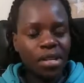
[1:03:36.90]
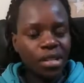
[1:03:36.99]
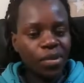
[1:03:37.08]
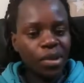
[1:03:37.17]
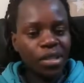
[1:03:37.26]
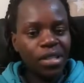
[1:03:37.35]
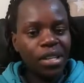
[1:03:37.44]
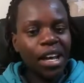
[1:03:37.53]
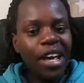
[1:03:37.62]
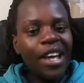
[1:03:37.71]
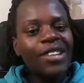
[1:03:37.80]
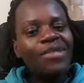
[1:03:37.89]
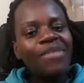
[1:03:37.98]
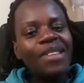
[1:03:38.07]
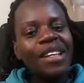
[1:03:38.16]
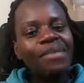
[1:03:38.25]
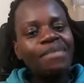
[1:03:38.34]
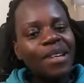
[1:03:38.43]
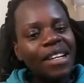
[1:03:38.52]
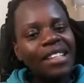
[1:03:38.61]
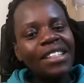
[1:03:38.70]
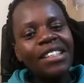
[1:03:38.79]
what? To be
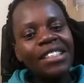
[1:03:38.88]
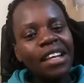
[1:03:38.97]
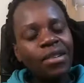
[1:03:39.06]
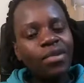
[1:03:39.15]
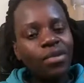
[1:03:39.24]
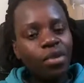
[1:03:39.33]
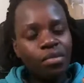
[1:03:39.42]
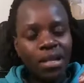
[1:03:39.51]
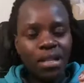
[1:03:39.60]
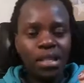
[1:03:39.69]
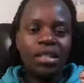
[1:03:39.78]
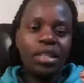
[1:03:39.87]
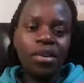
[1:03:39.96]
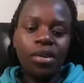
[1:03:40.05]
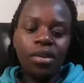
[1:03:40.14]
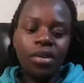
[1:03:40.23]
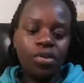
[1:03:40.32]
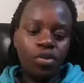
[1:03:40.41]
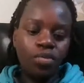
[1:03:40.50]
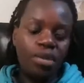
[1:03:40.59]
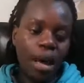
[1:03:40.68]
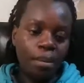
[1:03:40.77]
experiencing childhood obesity or to
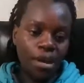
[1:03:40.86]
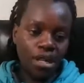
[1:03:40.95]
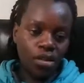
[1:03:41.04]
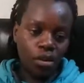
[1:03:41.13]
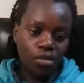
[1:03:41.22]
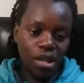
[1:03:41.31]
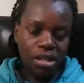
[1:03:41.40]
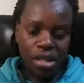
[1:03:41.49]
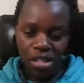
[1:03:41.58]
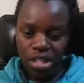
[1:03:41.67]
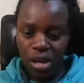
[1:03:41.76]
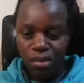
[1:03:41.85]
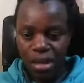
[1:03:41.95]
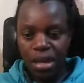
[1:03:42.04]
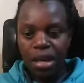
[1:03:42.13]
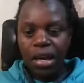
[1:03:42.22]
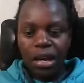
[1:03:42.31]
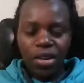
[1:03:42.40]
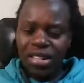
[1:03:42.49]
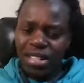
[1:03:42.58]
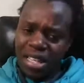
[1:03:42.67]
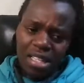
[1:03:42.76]
be a bit obese and chubby.
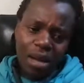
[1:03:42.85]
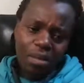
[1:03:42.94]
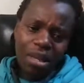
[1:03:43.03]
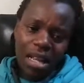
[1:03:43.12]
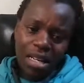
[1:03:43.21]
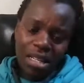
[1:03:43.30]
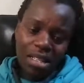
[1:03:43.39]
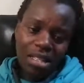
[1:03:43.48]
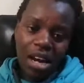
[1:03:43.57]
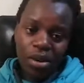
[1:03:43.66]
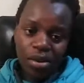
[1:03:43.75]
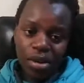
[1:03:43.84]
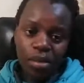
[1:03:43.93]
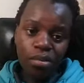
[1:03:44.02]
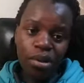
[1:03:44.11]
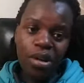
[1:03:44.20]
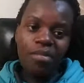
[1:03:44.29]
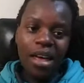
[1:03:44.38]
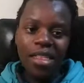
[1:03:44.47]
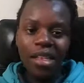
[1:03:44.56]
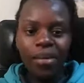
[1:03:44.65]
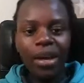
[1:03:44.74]
Not the chubby that is adorable, by
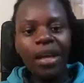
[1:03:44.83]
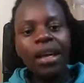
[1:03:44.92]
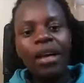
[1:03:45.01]
the way.